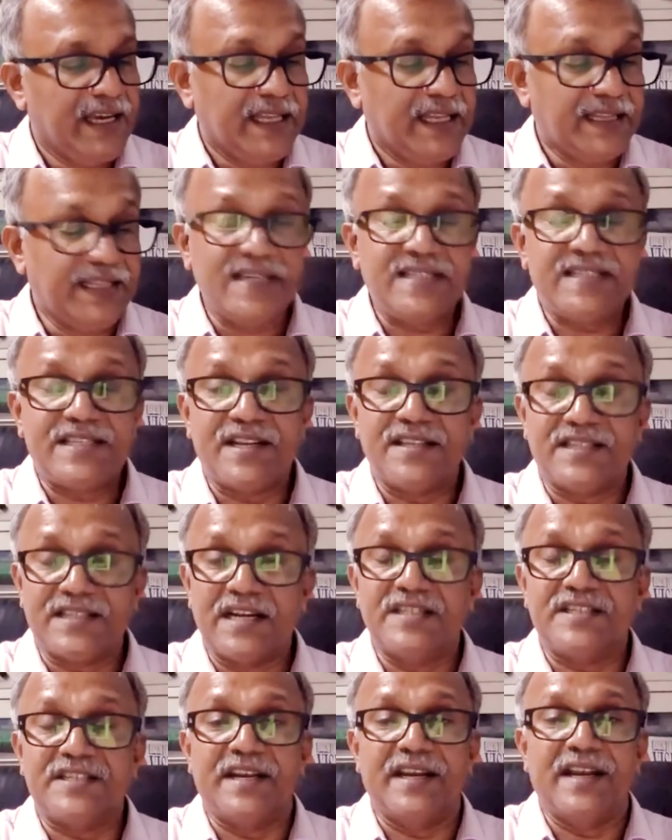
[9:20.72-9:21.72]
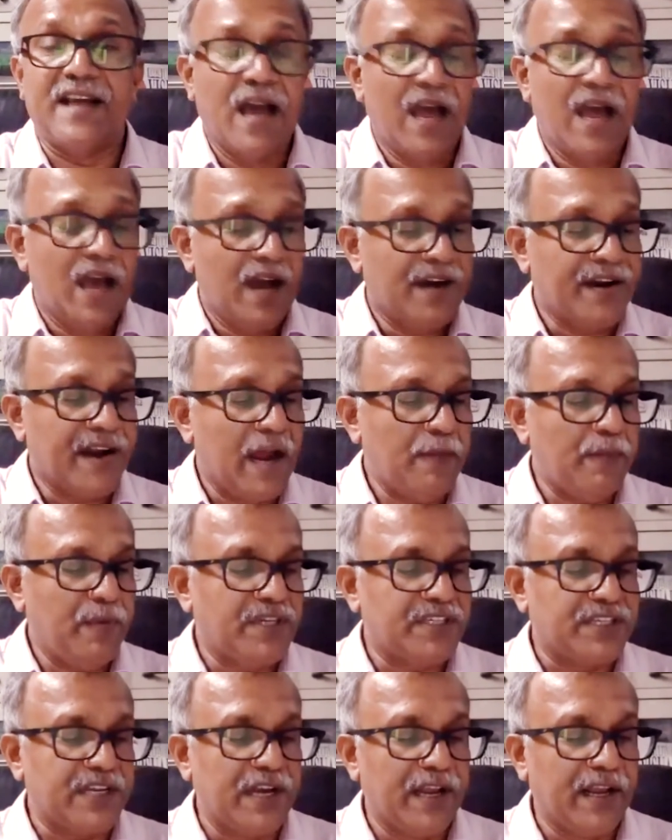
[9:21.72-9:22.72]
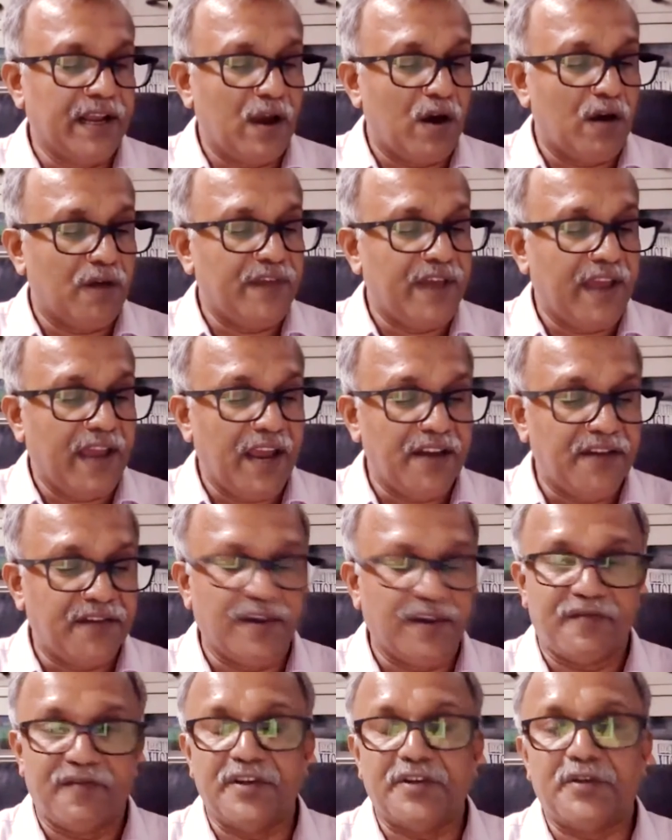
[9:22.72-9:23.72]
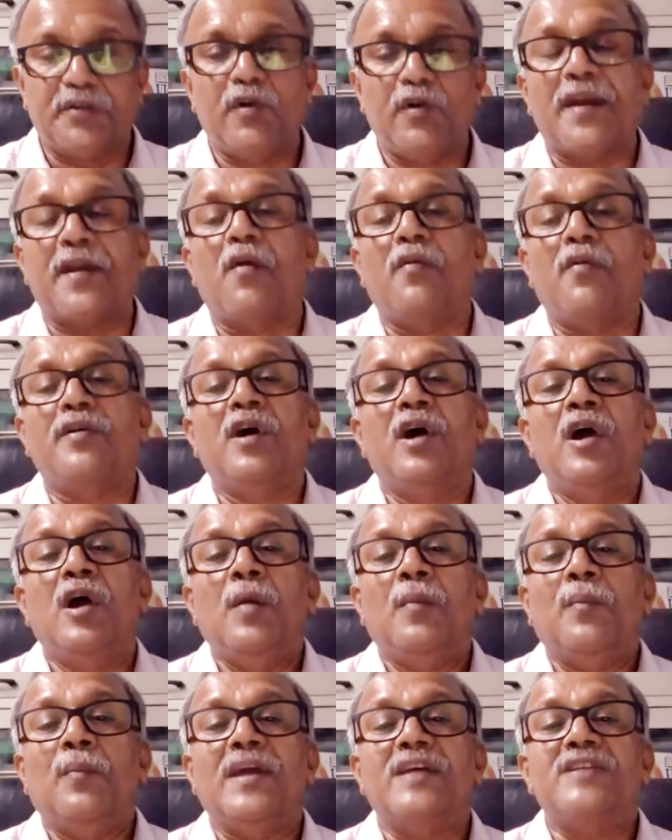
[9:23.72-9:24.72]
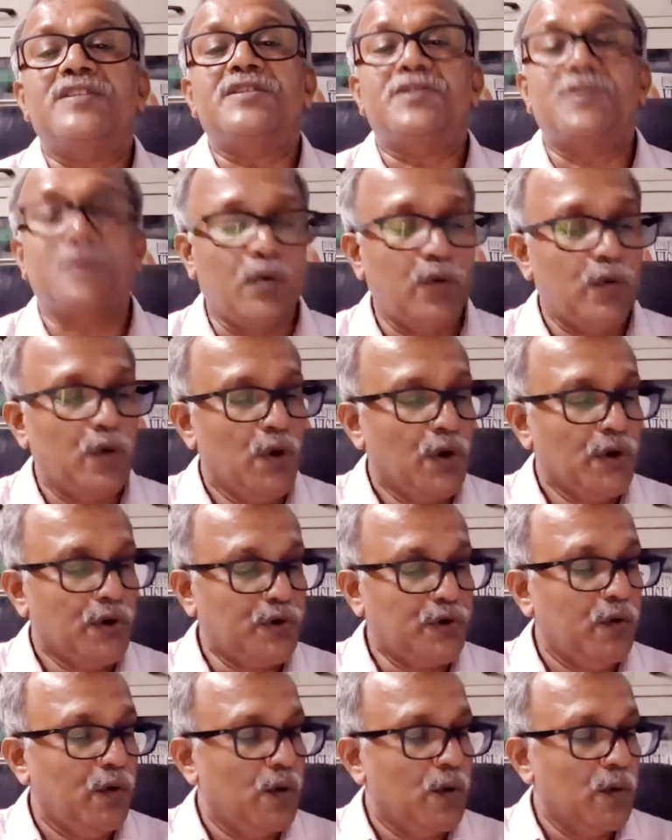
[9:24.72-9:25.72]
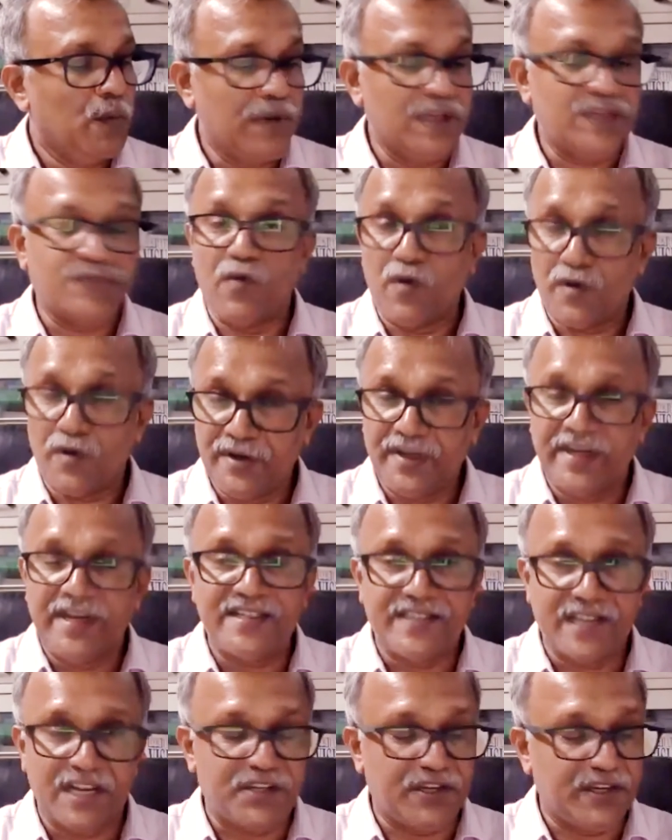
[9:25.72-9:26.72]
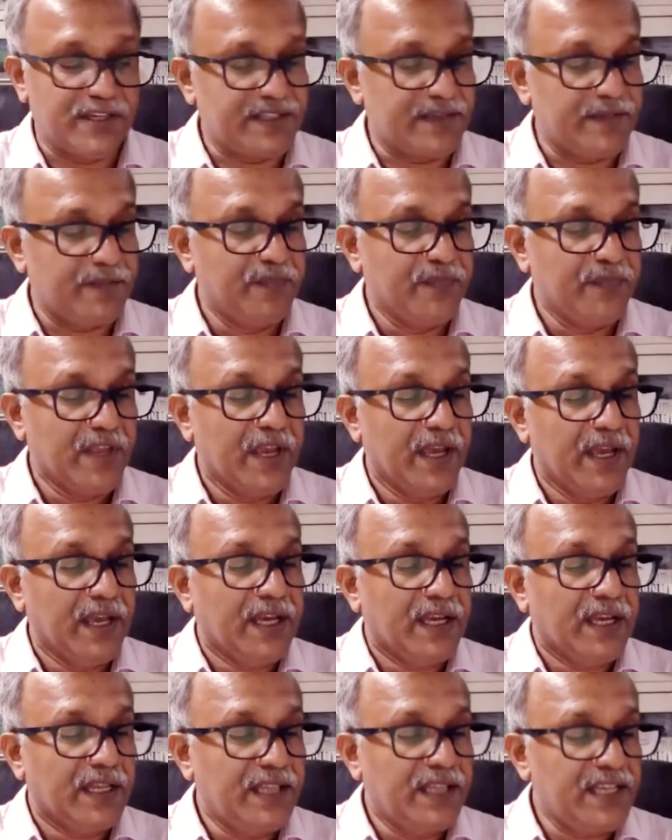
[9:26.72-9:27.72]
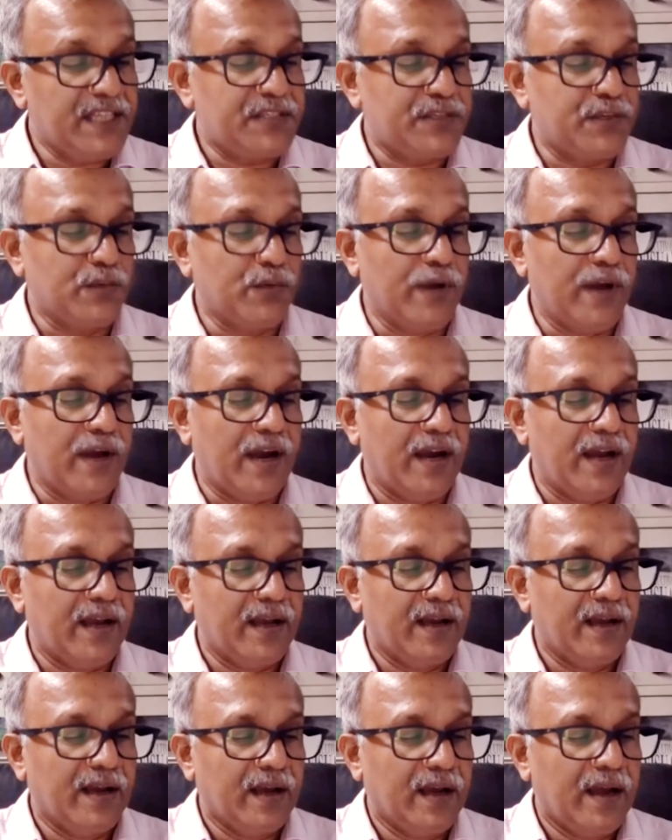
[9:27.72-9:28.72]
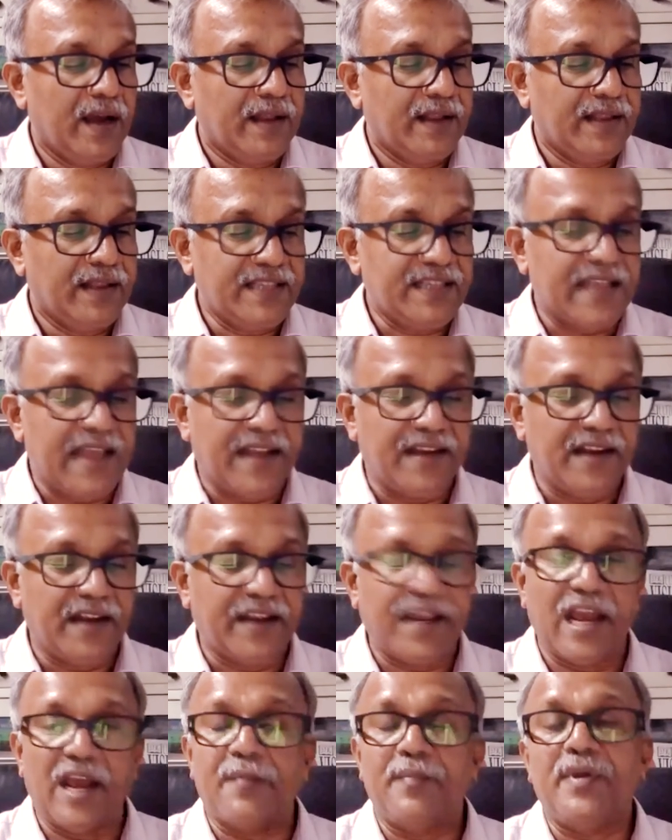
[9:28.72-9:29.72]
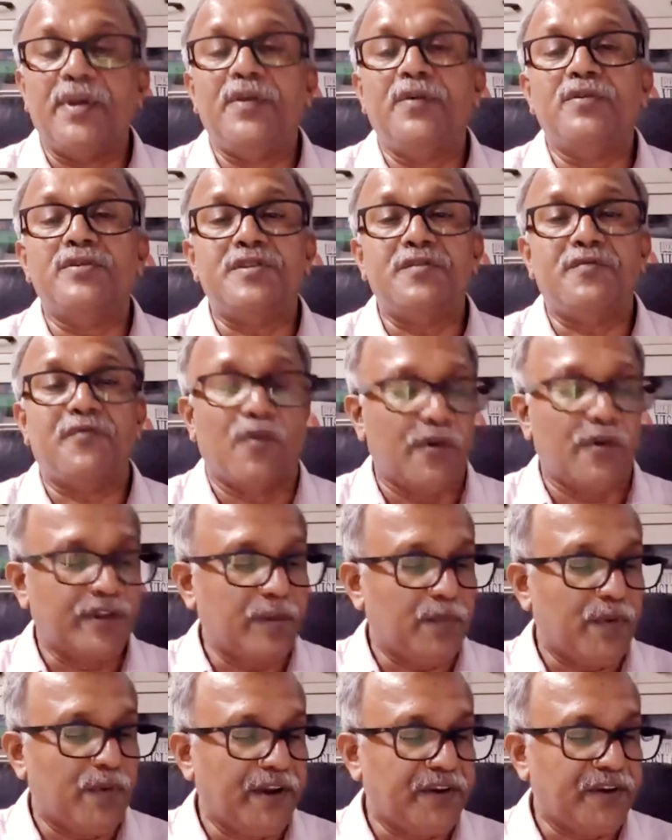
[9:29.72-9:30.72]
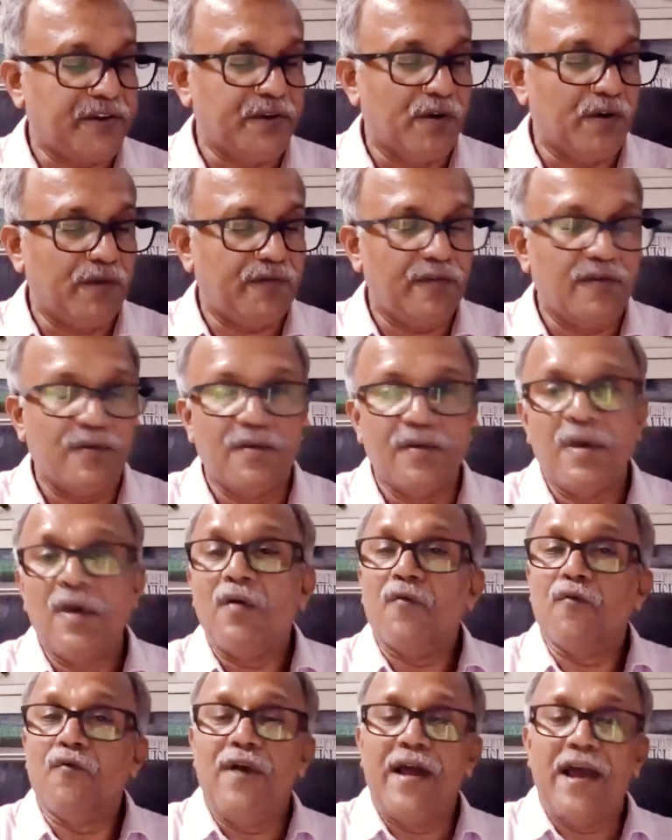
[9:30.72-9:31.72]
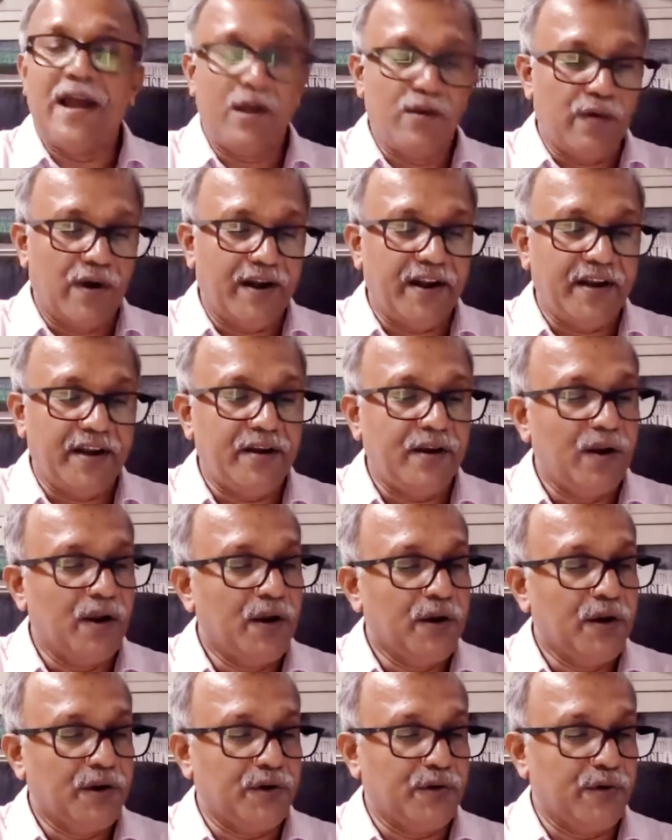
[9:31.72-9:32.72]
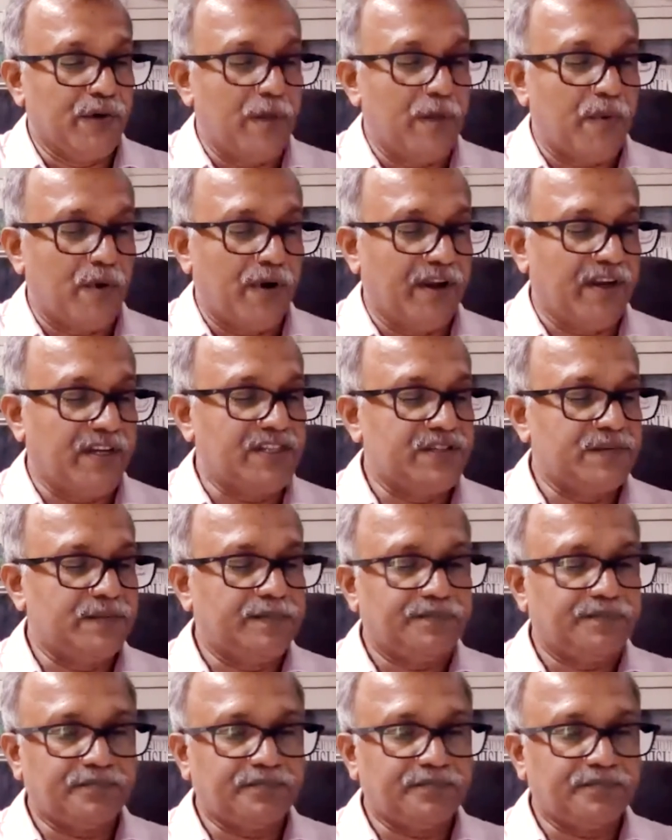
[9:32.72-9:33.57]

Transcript: This results in rapid chilling of the entire fish to around +2 to +4 degrees Celsius. This handle can be used for the production of value-added tuna products.